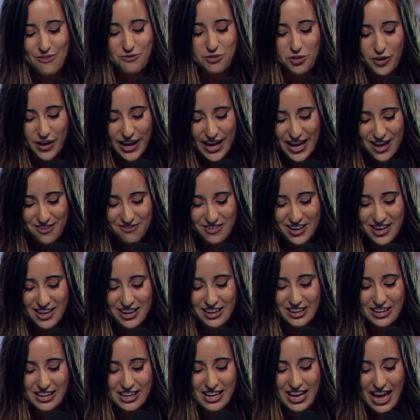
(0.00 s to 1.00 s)

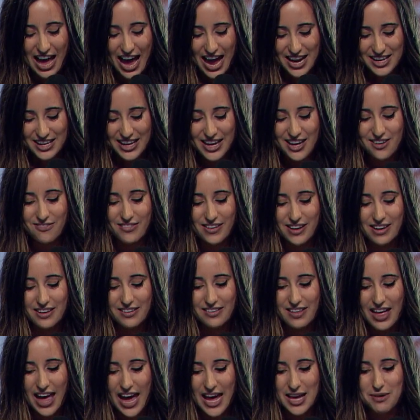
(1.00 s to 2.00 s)
forever and
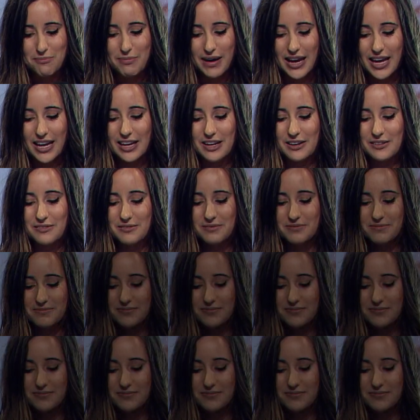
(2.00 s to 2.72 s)
ever. Amen.